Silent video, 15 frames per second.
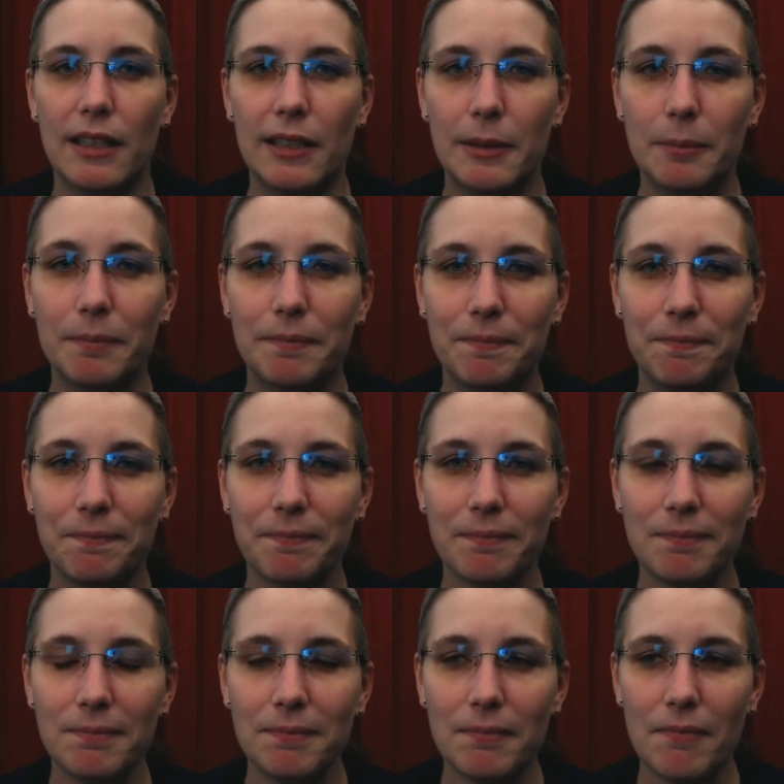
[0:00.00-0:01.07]
Um,
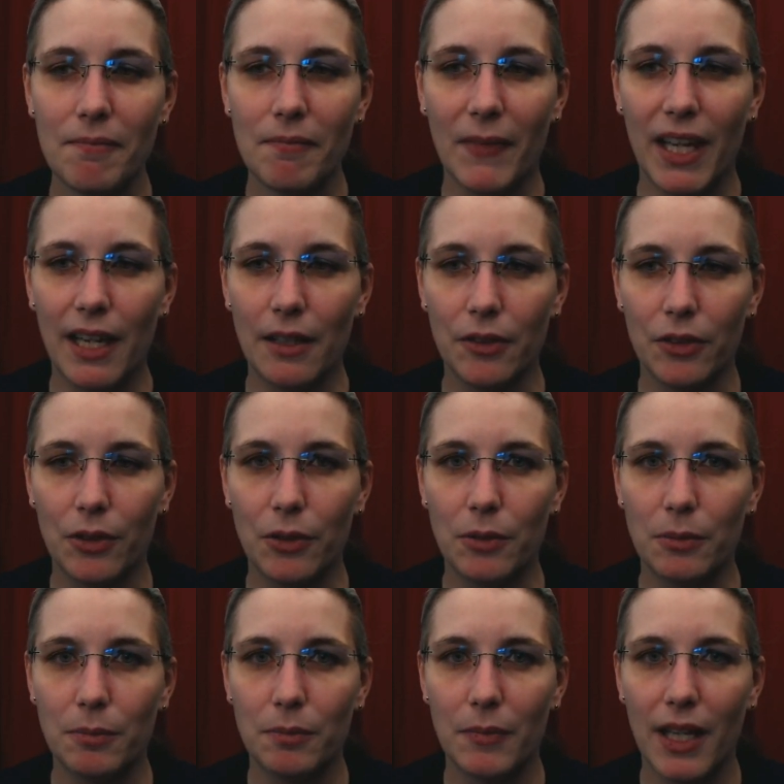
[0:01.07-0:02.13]
yeah,
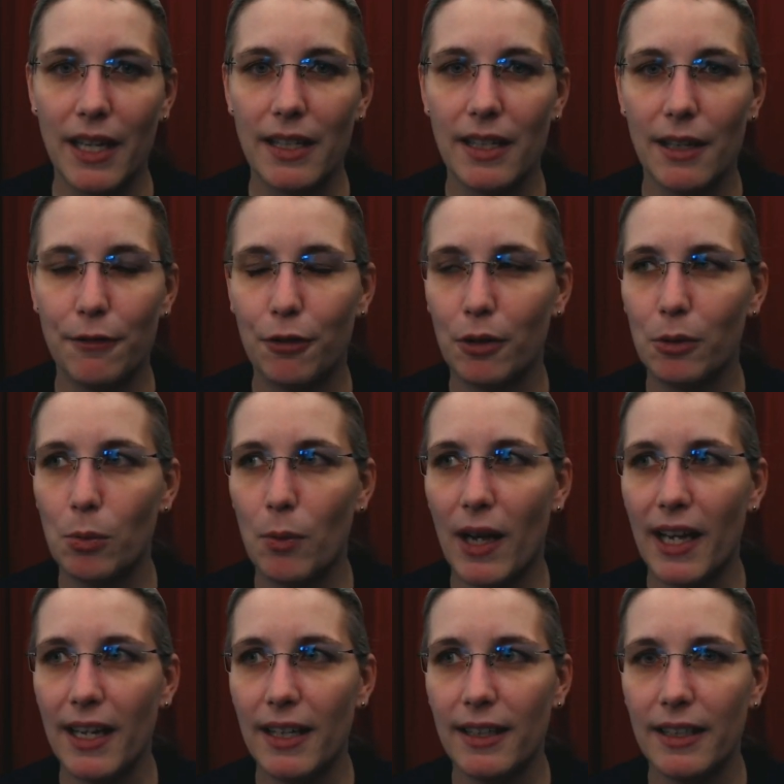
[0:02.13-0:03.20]
so I for a
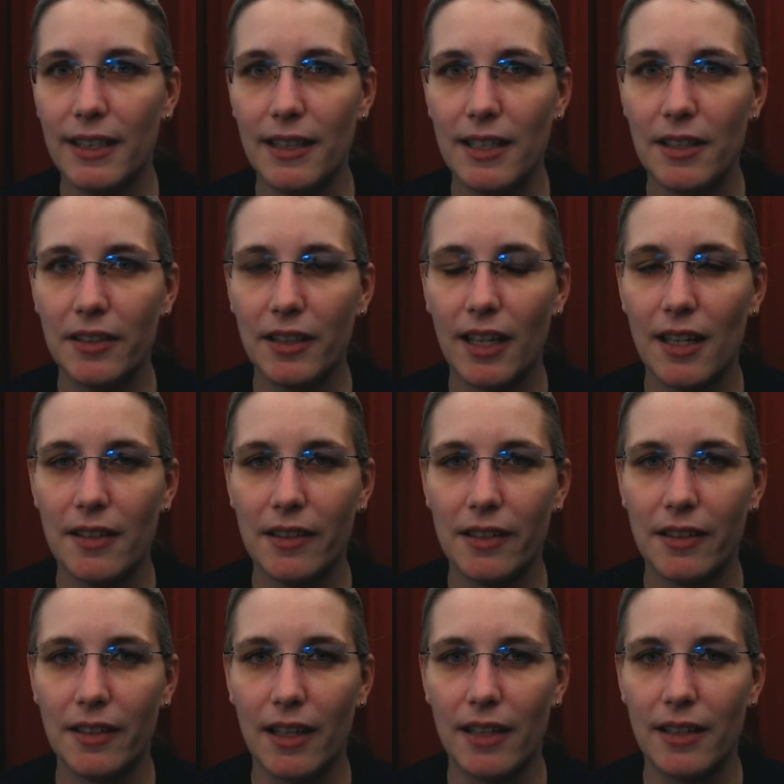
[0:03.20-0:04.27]
while in these
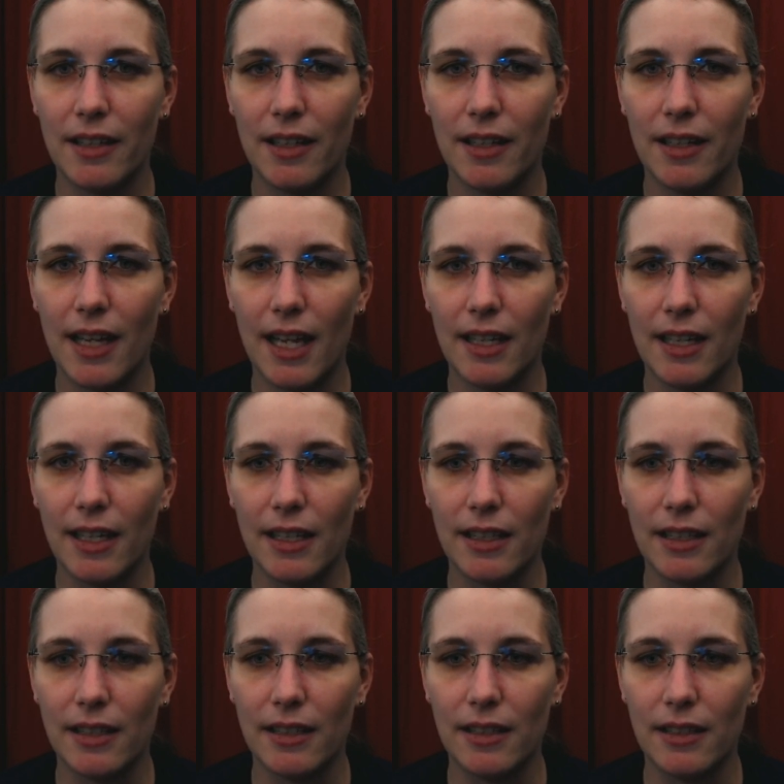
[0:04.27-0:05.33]
cases I did it that
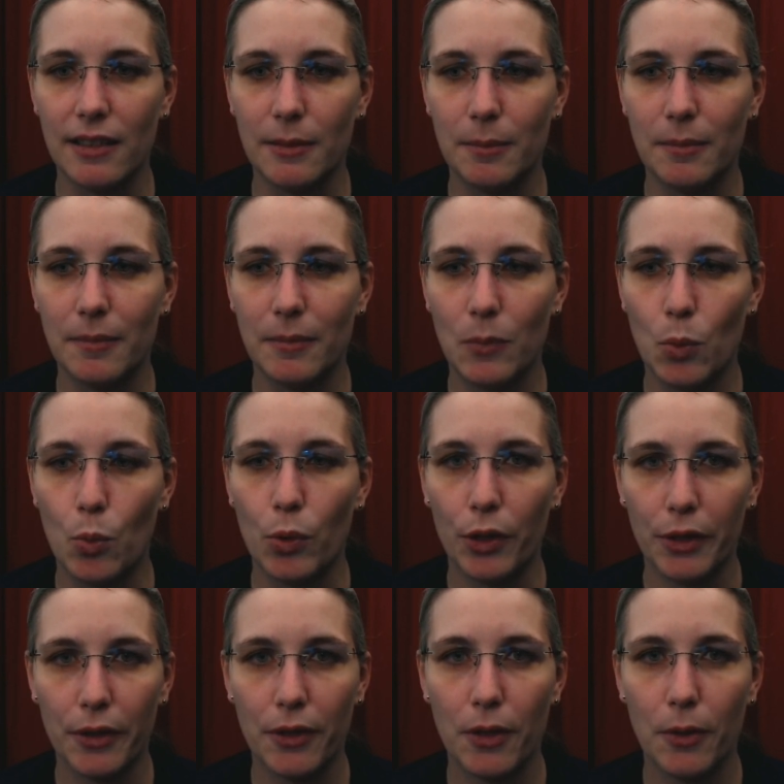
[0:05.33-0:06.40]
I um,
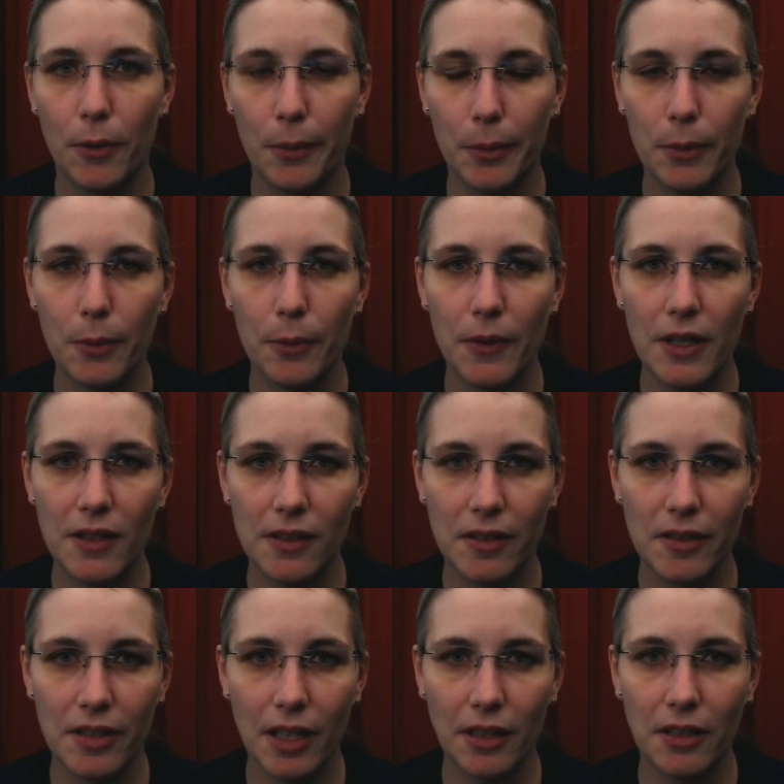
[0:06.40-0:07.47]
worked through
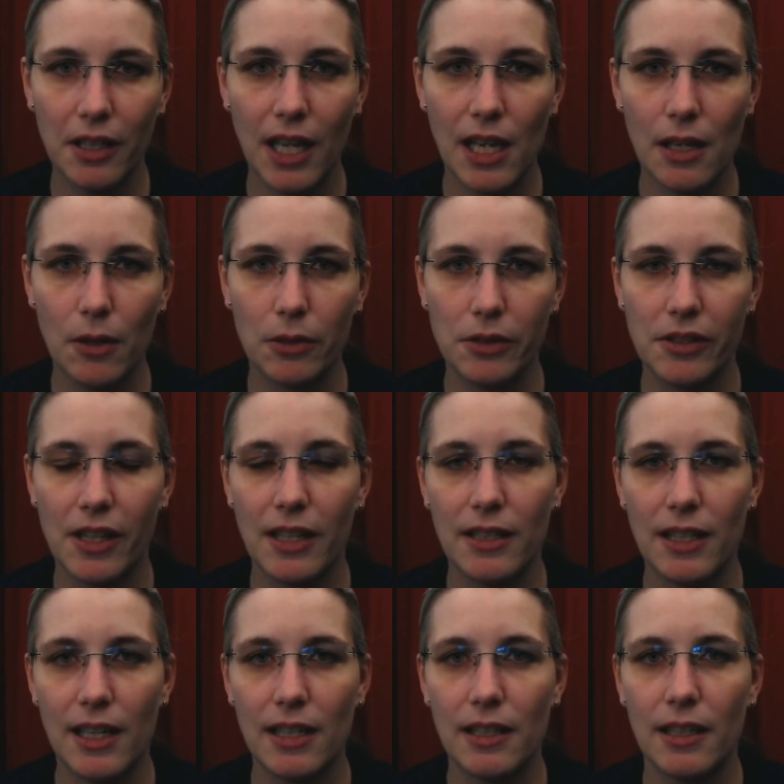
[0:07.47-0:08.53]
this Saturday or
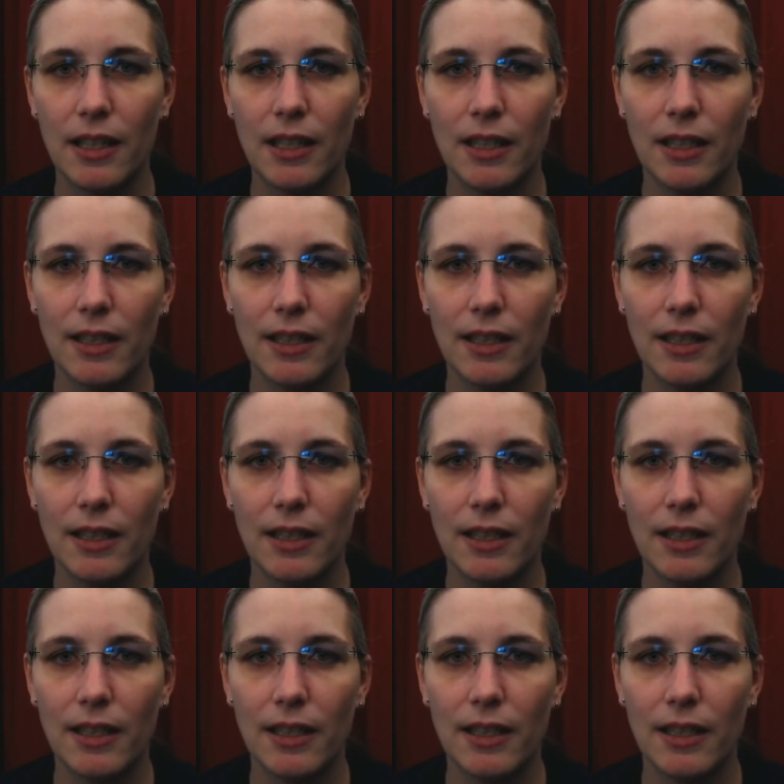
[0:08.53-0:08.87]
Sunday,